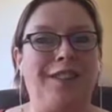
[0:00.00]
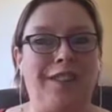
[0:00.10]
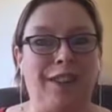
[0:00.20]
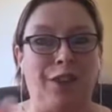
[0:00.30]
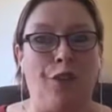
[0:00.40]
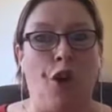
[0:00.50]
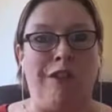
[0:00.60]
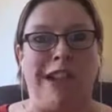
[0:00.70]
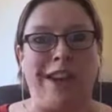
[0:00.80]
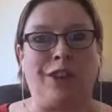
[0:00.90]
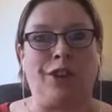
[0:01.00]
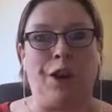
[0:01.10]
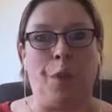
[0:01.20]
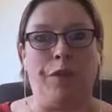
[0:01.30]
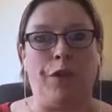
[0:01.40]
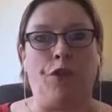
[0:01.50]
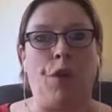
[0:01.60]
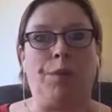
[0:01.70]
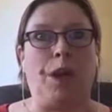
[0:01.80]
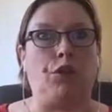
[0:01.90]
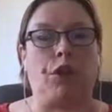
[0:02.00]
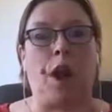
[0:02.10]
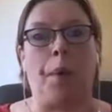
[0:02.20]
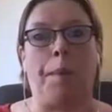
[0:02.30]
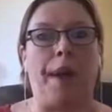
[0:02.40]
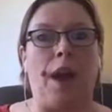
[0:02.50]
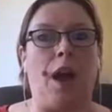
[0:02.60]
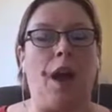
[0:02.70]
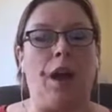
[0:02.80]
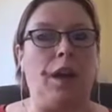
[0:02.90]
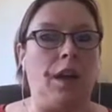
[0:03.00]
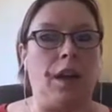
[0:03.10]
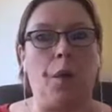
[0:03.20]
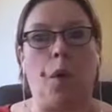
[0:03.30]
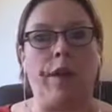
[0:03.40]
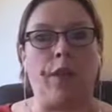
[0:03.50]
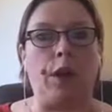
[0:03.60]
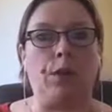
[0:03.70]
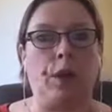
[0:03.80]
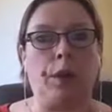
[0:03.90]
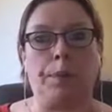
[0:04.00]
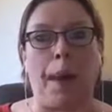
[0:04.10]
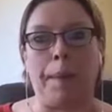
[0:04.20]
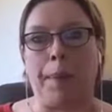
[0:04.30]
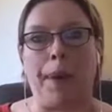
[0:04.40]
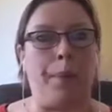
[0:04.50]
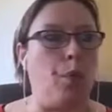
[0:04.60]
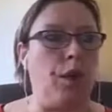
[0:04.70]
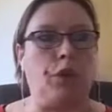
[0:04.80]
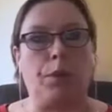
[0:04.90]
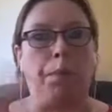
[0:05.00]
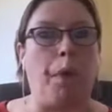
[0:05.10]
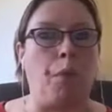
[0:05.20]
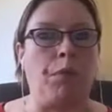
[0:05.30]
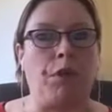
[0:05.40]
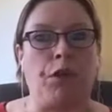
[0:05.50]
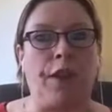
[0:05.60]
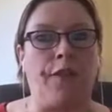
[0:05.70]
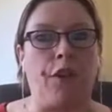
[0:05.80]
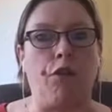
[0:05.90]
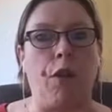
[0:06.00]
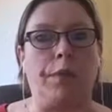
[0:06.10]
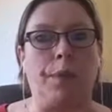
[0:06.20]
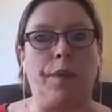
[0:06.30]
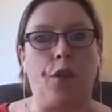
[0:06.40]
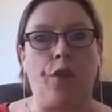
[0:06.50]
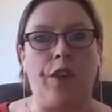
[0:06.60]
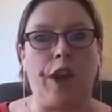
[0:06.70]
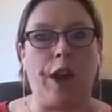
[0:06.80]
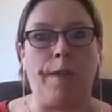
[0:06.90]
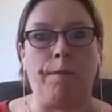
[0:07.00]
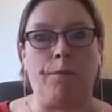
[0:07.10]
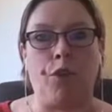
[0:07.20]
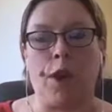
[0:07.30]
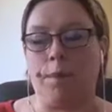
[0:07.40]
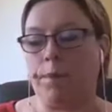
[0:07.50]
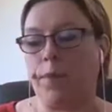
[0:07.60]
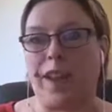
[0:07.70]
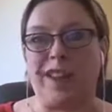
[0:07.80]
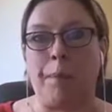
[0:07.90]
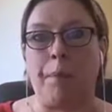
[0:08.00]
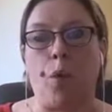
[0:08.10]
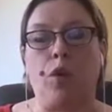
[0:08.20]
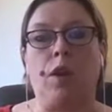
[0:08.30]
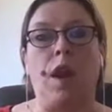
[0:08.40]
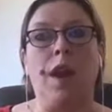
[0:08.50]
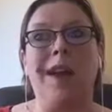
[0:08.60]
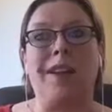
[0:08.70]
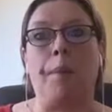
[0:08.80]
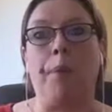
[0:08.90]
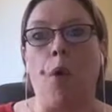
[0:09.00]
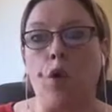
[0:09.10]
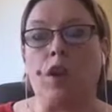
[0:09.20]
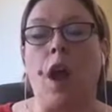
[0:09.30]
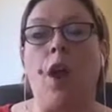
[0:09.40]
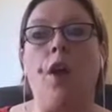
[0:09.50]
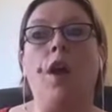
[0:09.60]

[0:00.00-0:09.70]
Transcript: you've got a relationship with the group. Don't just go and be one of those spammy people that just bombs different groups with your video. Right? That's important. It's important